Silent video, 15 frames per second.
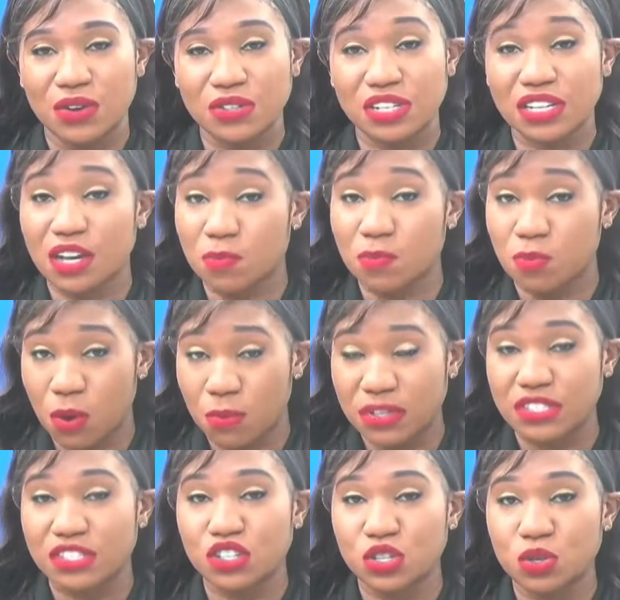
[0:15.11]
Odinga
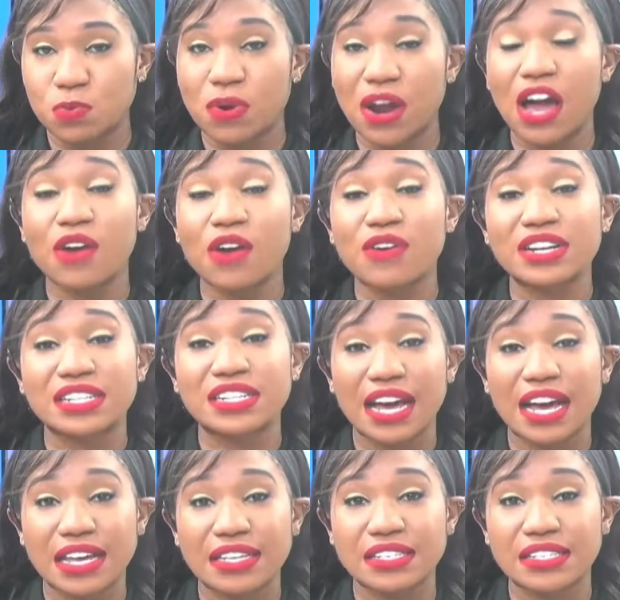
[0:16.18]
promised to
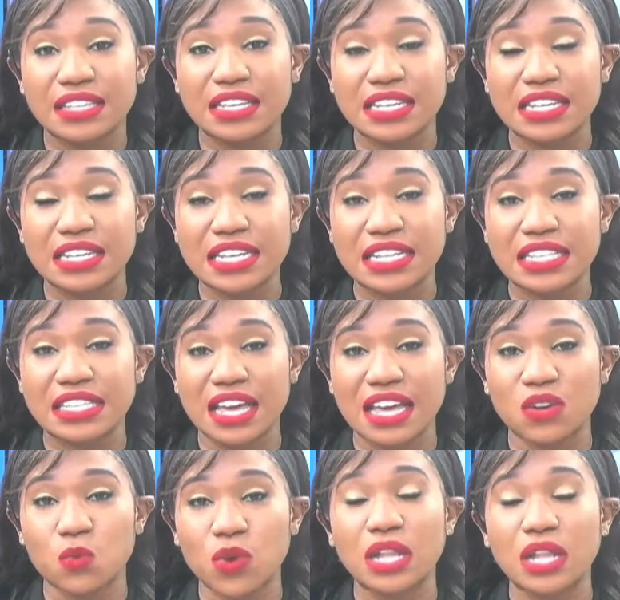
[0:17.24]
prioritize the needs
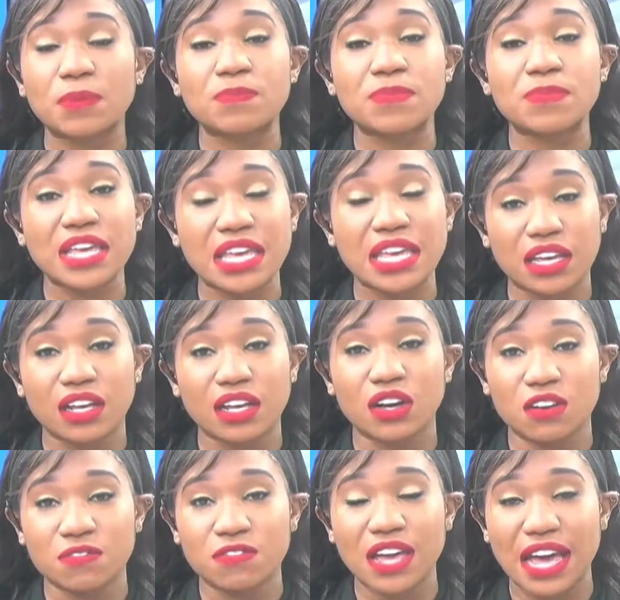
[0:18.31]
and well-being
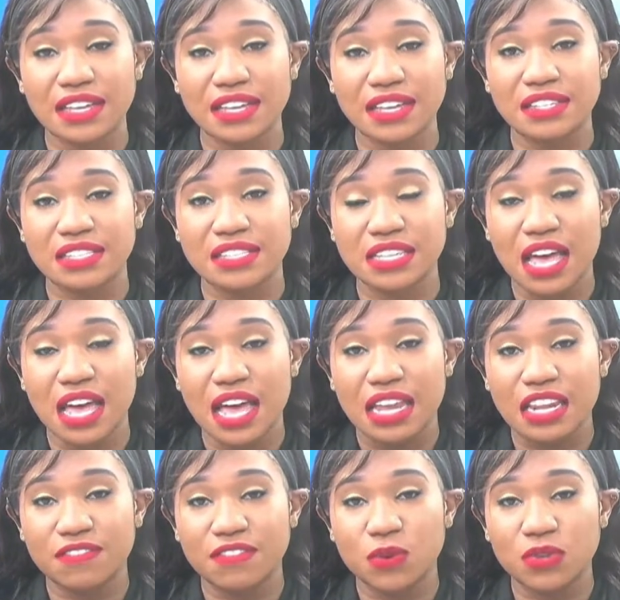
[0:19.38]
of Kenyans
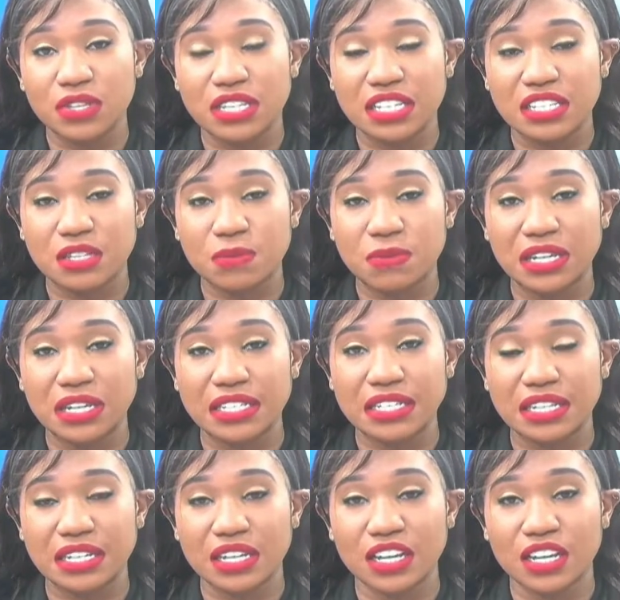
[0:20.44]
living with
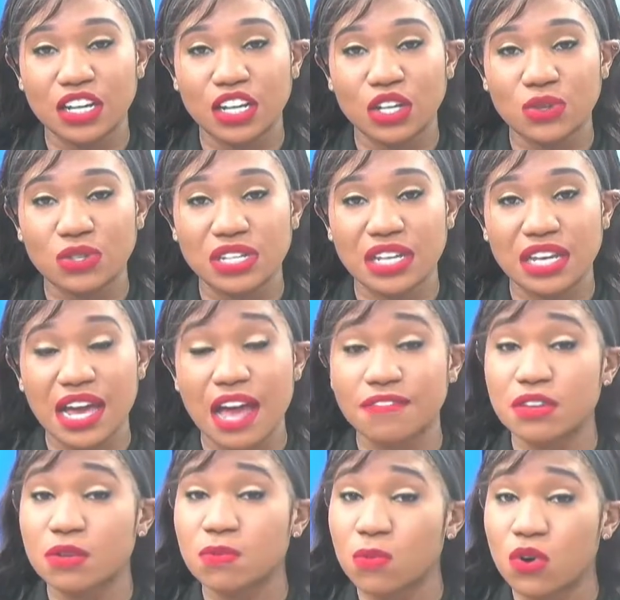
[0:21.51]
disability, including
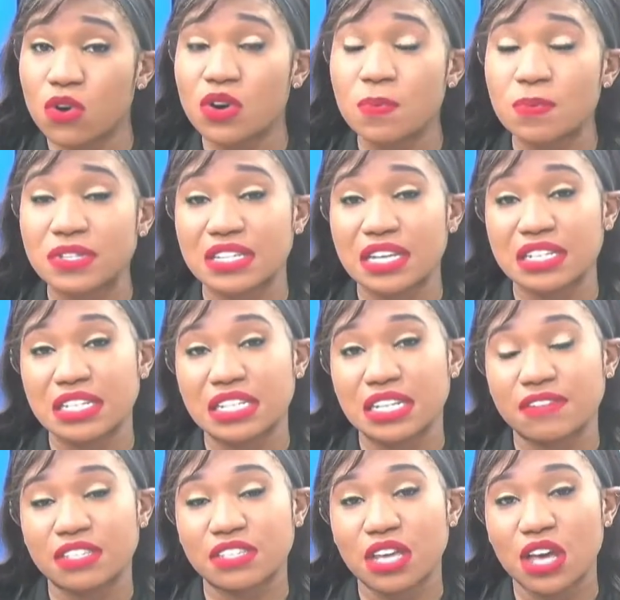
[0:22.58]
having more
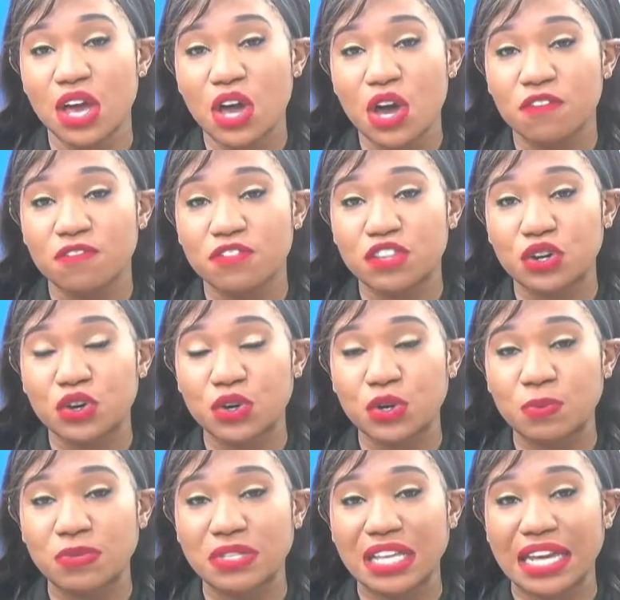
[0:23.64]
representatives of the
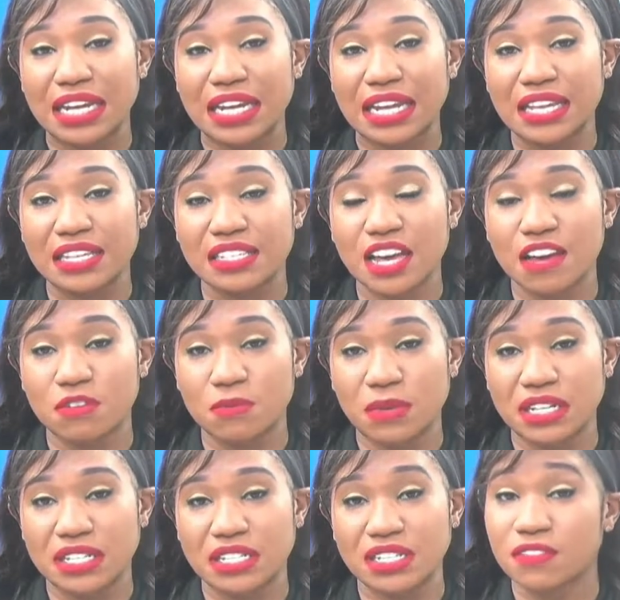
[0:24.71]
groups in his
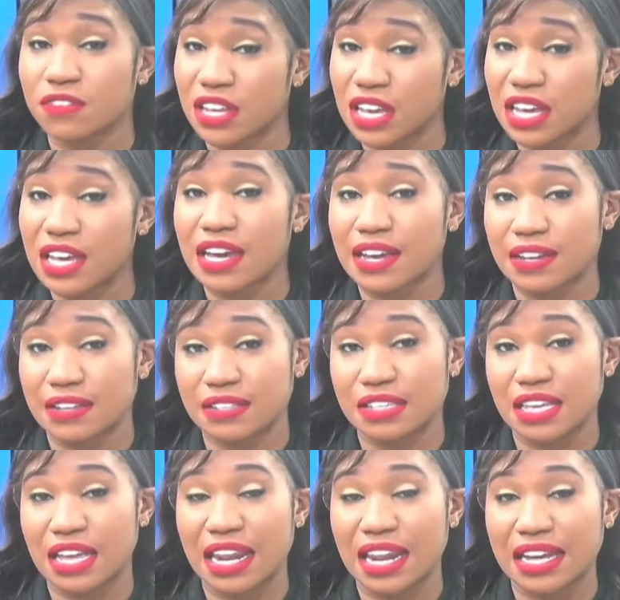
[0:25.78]
government if he
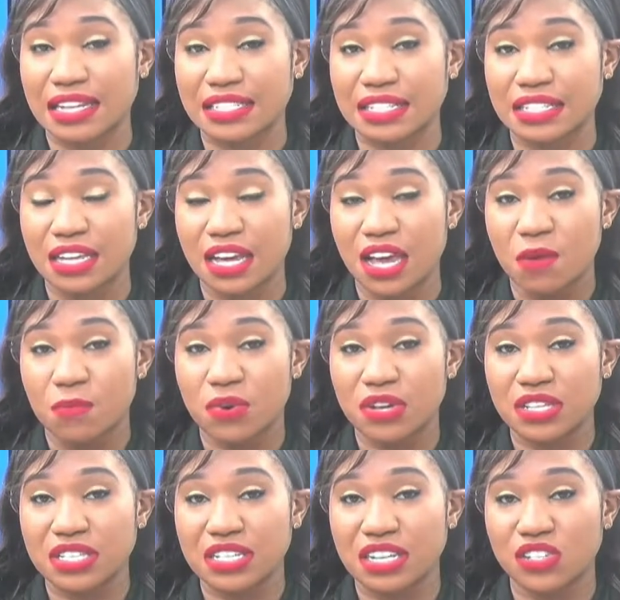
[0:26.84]
is elected
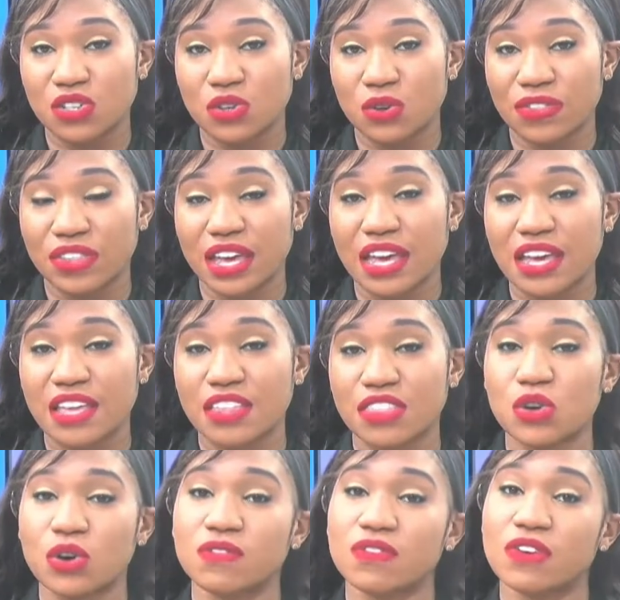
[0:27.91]
president on the
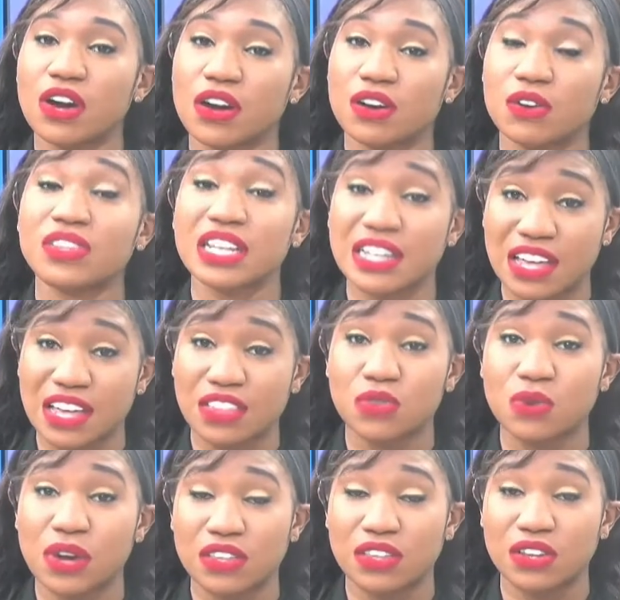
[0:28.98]
8th of on the
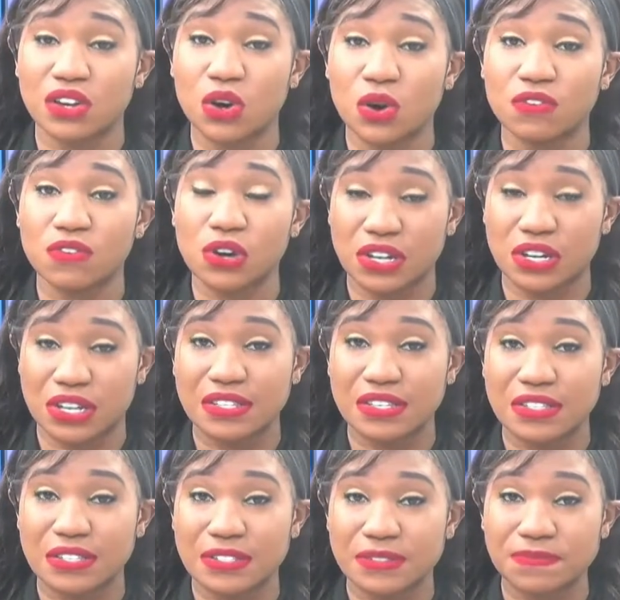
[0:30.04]
9th rather of
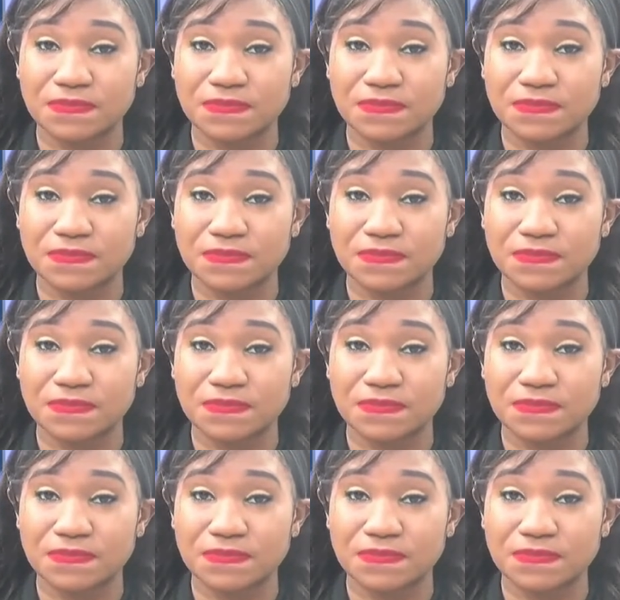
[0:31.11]
August.